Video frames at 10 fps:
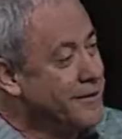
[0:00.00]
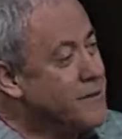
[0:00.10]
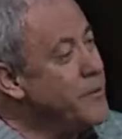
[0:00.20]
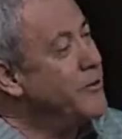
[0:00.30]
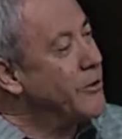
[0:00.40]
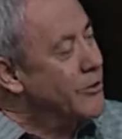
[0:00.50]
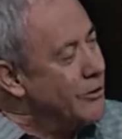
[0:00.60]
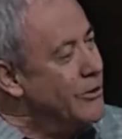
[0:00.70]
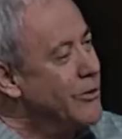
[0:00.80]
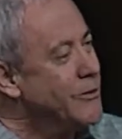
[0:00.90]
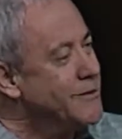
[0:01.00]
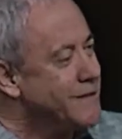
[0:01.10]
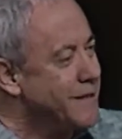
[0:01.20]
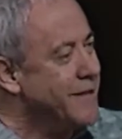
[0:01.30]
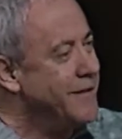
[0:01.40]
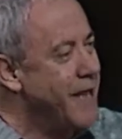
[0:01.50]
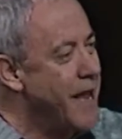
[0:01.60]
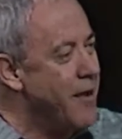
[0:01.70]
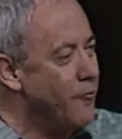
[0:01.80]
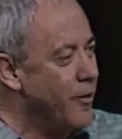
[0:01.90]
to me, the good news in
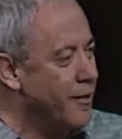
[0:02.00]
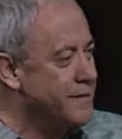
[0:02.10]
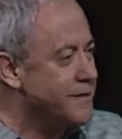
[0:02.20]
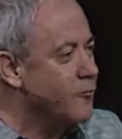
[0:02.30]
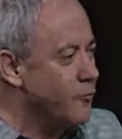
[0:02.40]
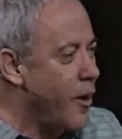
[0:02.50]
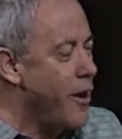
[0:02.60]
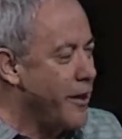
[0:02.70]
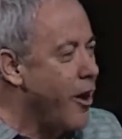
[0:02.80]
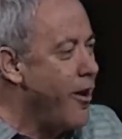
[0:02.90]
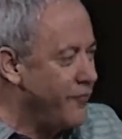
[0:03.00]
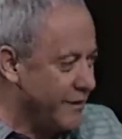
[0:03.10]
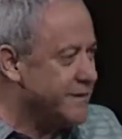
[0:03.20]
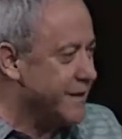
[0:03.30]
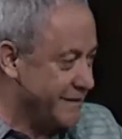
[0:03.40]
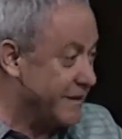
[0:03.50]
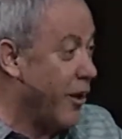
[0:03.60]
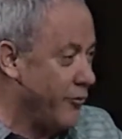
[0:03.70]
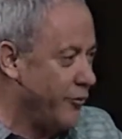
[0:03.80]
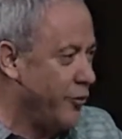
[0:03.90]
that was Ronnie obviously
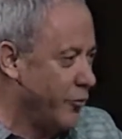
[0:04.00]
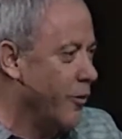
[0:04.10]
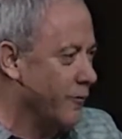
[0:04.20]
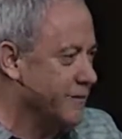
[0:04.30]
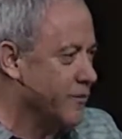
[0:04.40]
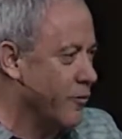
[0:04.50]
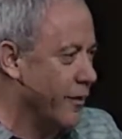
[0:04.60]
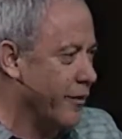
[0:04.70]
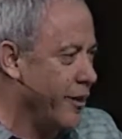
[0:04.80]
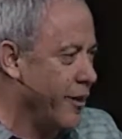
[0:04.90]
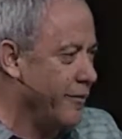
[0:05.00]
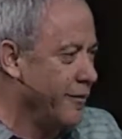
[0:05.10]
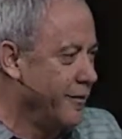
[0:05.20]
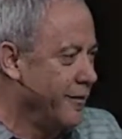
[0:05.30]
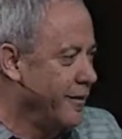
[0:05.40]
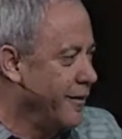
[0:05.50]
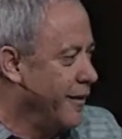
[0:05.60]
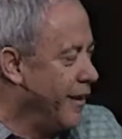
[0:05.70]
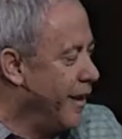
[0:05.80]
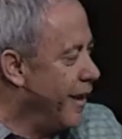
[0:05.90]
saw through what was going on.
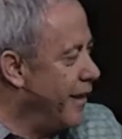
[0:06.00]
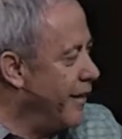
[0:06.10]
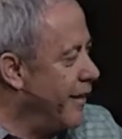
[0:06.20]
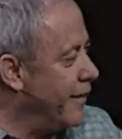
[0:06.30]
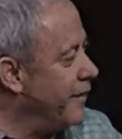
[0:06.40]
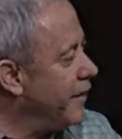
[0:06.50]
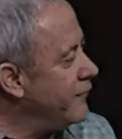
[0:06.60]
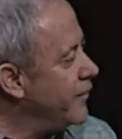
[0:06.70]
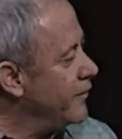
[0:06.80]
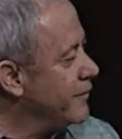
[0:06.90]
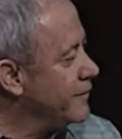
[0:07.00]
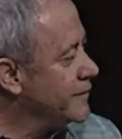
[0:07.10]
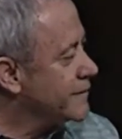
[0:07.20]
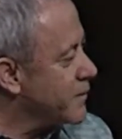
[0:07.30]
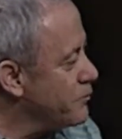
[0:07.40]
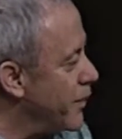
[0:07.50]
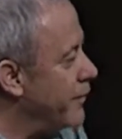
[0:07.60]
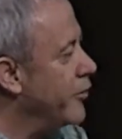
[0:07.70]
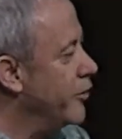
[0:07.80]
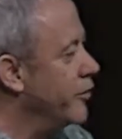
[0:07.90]
And then, even some
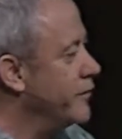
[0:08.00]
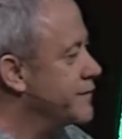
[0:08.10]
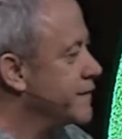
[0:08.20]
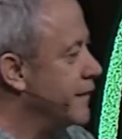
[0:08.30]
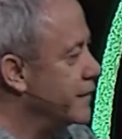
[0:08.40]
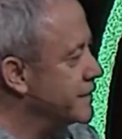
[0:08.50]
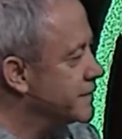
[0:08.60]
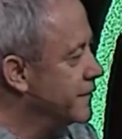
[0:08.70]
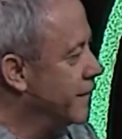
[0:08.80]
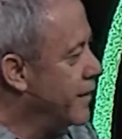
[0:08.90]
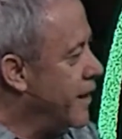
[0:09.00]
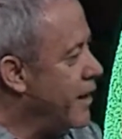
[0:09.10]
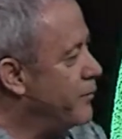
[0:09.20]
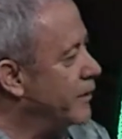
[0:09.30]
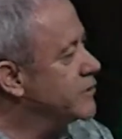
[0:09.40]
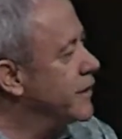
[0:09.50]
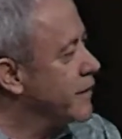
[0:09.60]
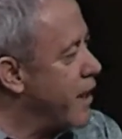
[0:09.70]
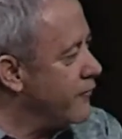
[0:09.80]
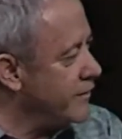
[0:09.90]
better news is a bunch of the
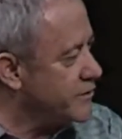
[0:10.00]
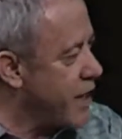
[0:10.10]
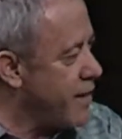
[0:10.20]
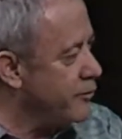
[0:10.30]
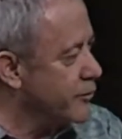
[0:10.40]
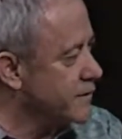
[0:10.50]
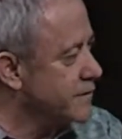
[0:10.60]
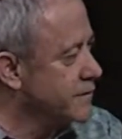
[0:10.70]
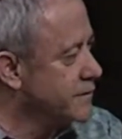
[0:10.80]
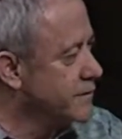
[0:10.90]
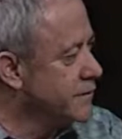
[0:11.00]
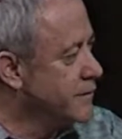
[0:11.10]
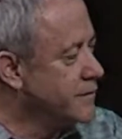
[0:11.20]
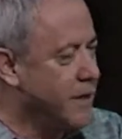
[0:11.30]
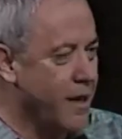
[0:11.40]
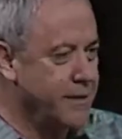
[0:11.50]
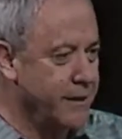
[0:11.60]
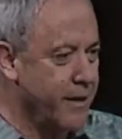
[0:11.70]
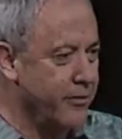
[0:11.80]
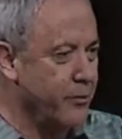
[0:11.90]
Calvary chapels got
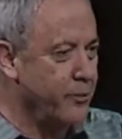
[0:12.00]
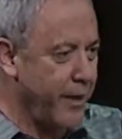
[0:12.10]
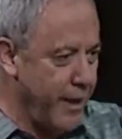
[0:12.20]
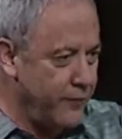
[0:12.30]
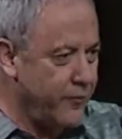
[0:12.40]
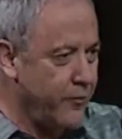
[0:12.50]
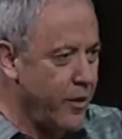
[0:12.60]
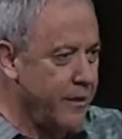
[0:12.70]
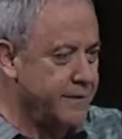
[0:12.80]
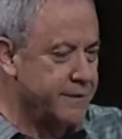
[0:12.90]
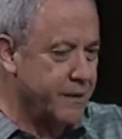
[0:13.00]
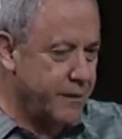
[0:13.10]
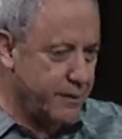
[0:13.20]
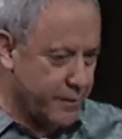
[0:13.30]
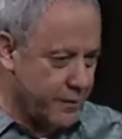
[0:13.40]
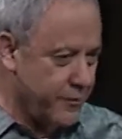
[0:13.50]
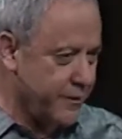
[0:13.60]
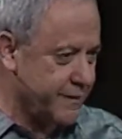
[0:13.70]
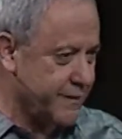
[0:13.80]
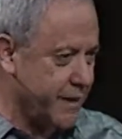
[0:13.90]
together, paid for Ronnie's son to come to
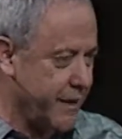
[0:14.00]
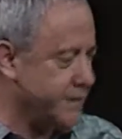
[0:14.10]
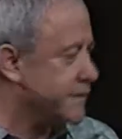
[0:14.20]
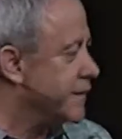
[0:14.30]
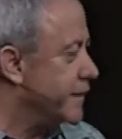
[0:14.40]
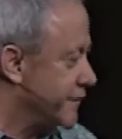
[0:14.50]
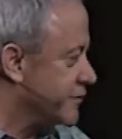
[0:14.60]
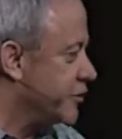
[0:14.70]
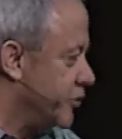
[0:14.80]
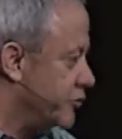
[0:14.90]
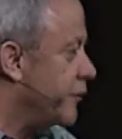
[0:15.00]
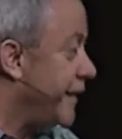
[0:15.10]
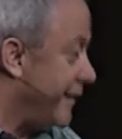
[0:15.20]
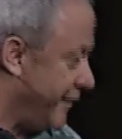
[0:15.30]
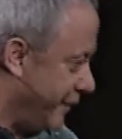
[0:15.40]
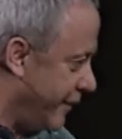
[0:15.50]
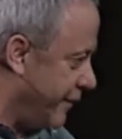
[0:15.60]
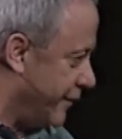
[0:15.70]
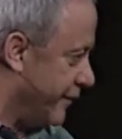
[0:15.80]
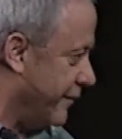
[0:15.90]
the States to get the surgery he
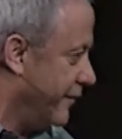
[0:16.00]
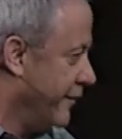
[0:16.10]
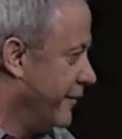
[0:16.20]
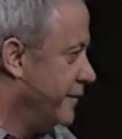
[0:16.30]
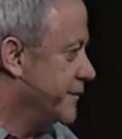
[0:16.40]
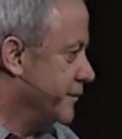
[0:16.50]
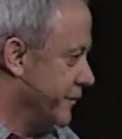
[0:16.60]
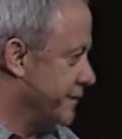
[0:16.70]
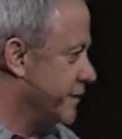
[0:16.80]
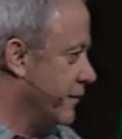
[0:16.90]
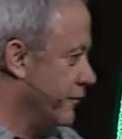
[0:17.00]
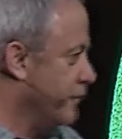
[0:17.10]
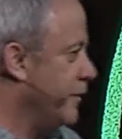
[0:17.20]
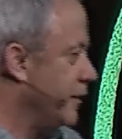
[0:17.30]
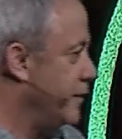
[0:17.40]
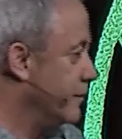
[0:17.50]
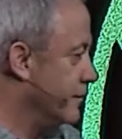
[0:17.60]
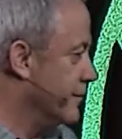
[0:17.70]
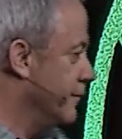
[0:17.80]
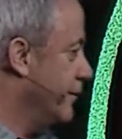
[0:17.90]
needed so his son would be
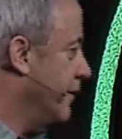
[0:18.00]
healed.